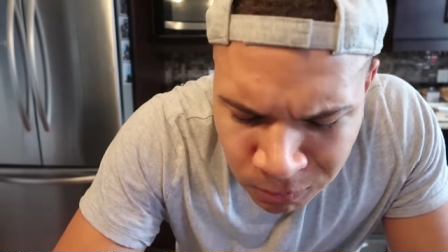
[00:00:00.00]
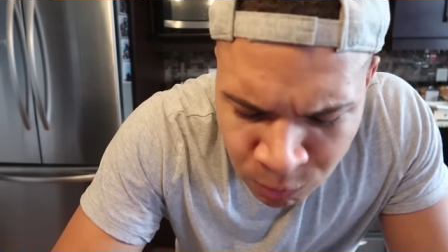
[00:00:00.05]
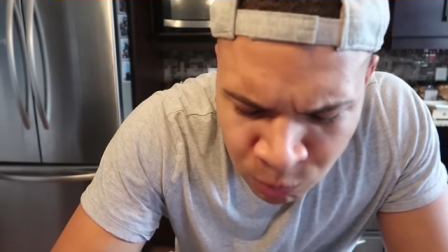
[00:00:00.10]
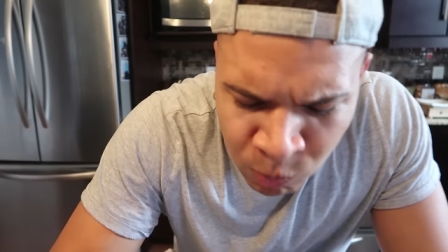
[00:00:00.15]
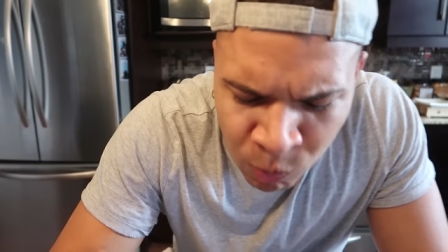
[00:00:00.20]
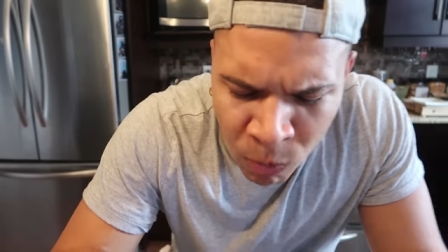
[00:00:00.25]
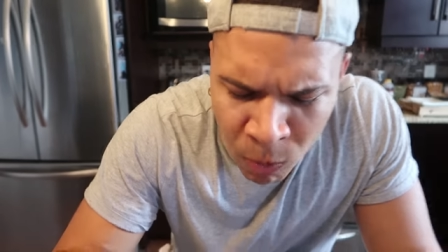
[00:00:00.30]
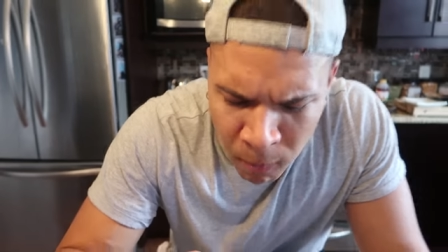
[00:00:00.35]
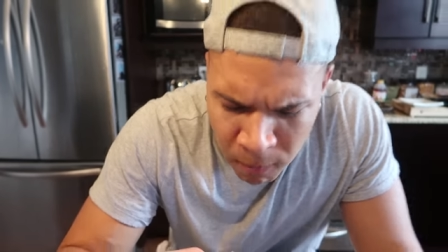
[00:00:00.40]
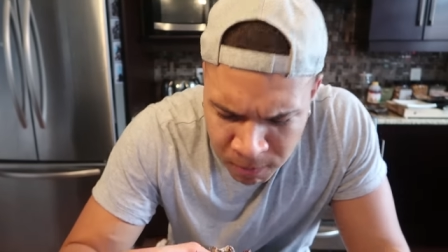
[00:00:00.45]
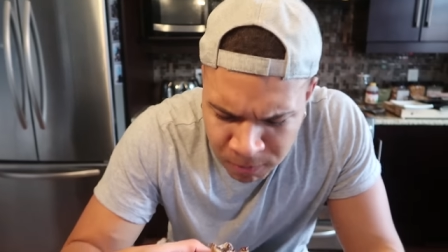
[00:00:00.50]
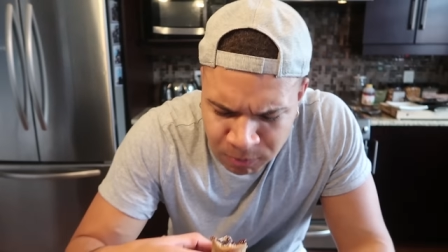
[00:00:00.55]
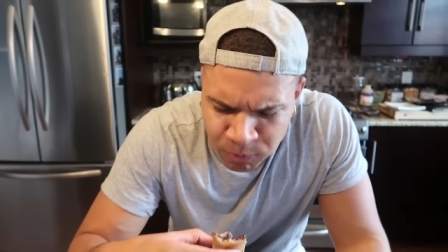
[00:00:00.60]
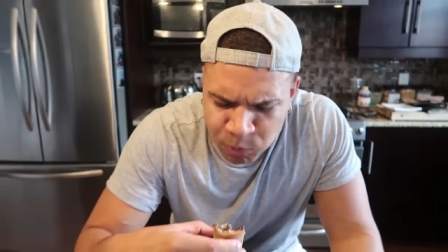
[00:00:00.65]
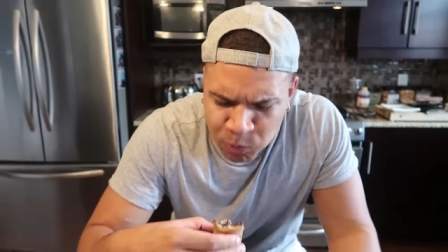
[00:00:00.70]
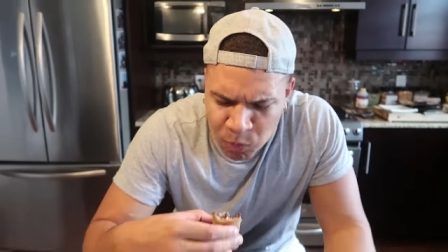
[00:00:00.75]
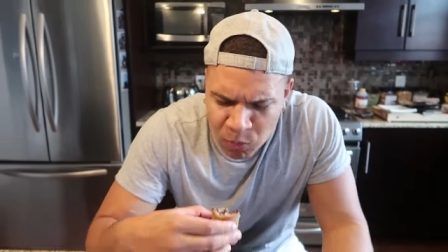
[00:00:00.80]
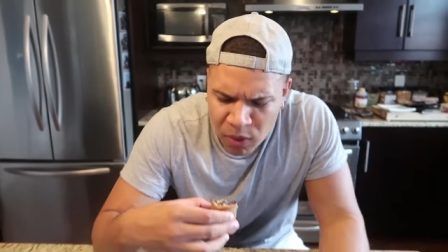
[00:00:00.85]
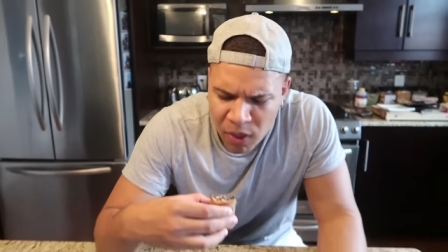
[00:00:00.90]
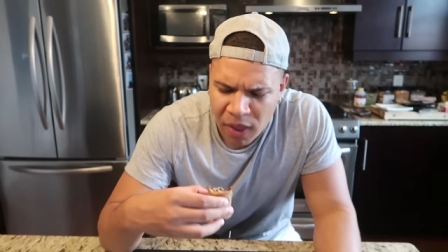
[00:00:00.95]
Mmm.
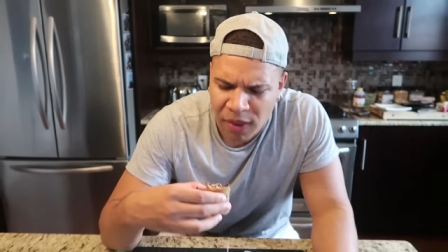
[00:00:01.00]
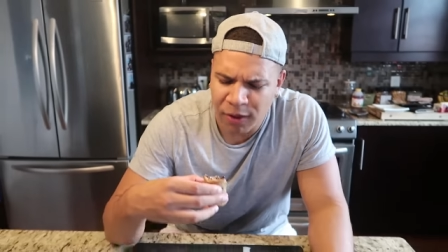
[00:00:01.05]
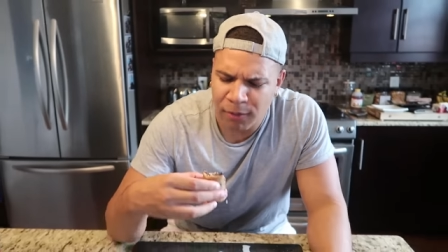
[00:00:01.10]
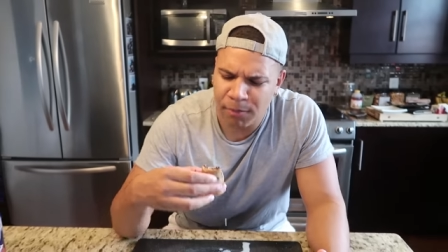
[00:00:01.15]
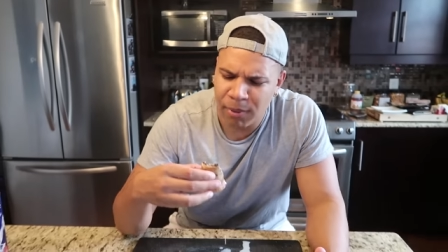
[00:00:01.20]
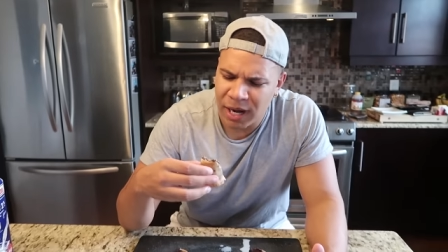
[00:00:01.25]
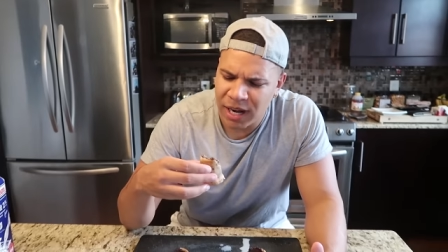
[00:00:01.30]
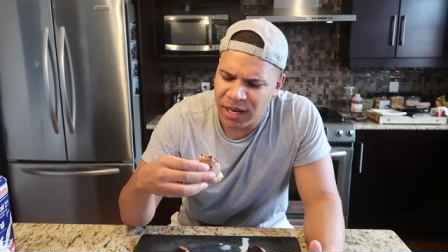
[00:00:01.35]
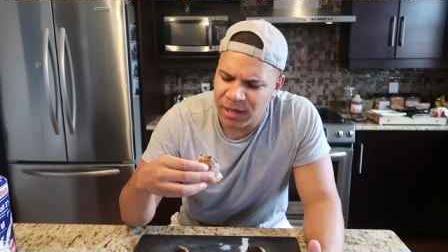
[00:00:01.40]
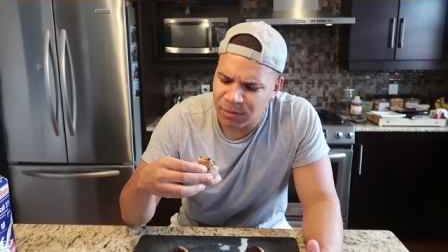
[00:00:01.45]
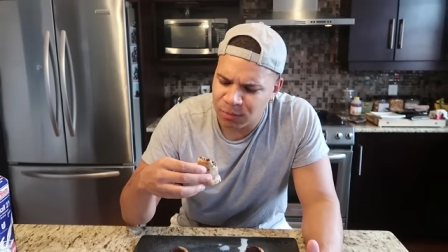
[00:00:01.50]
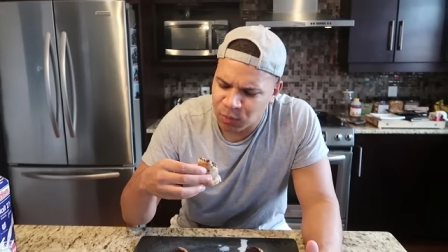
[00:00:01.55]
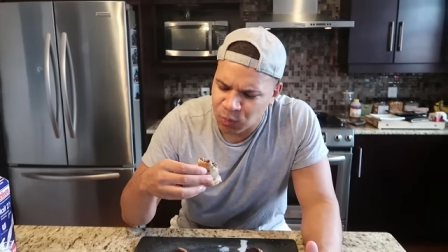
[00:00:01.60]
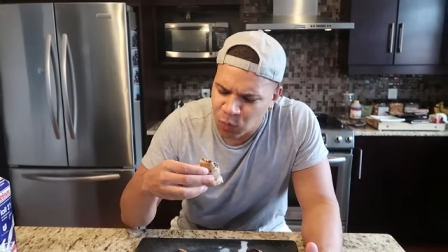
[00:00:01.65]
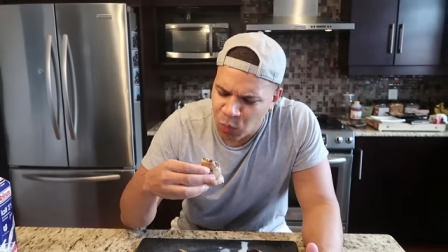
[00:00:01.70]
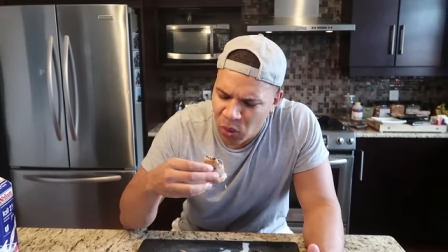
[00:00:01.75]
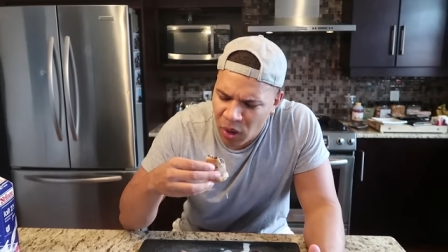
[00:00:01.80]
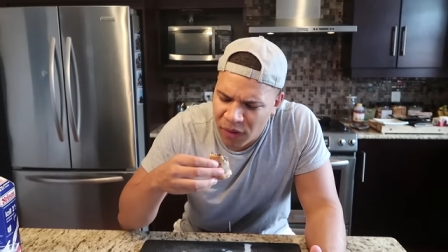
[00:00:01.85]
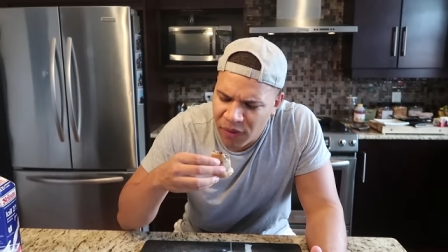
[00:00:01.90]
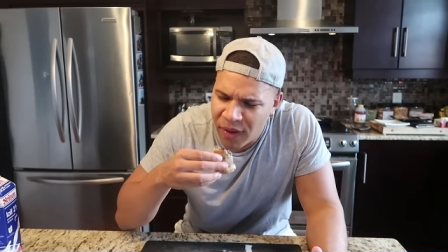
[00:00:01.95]
Another bite.
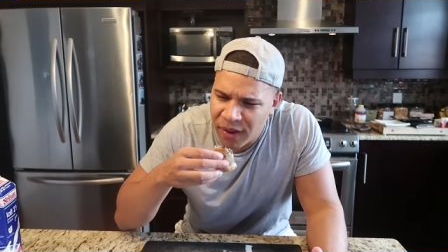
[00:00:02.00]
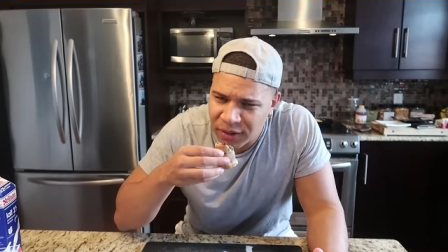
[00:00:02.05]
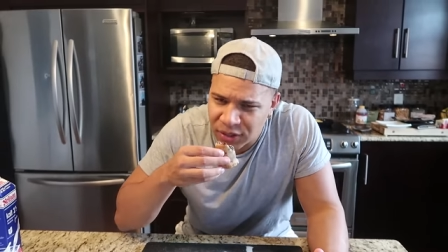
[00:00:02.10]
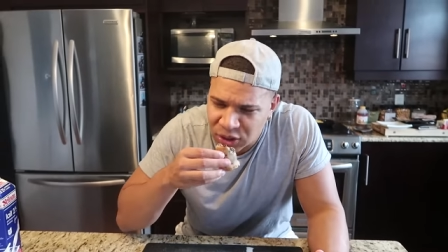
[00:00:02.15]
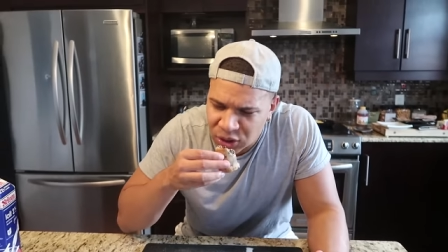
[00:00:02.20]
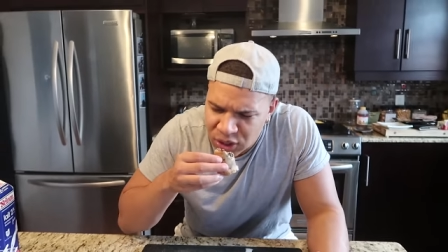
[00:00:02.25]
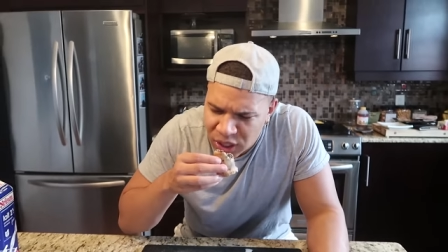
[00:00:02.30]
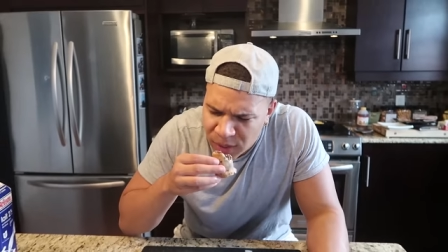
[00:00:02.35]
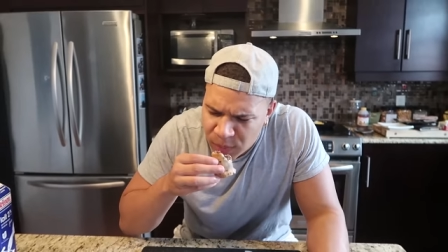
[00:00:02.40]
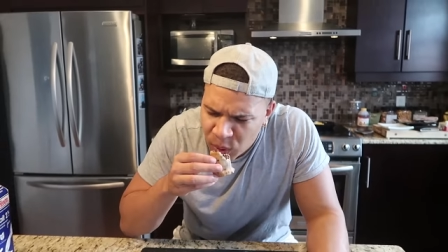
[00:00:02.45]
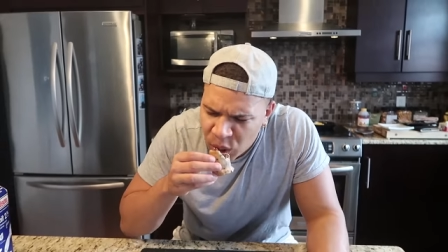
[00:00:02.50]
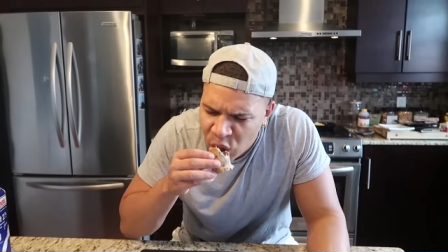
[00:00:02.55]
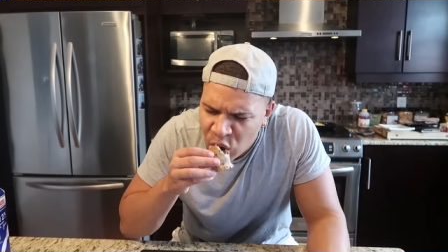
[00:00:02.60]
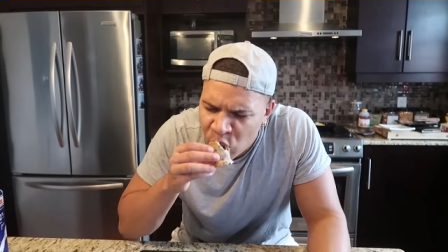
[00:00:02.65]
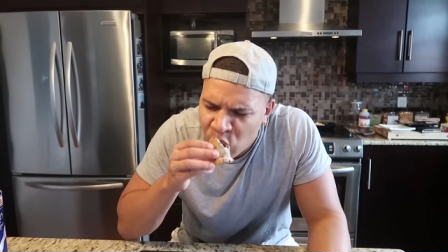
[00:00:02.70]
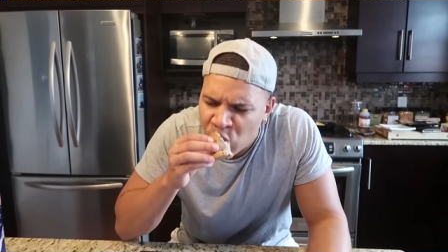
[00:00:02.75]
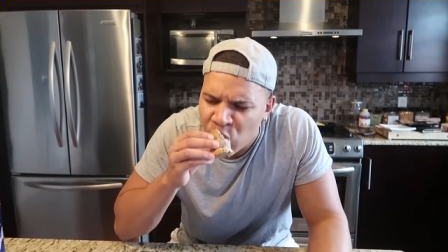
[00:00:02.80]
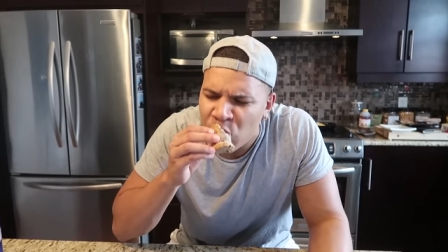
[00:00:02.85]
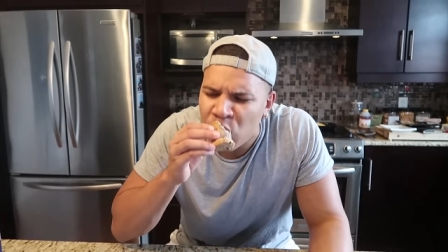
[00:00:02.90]
Another sip.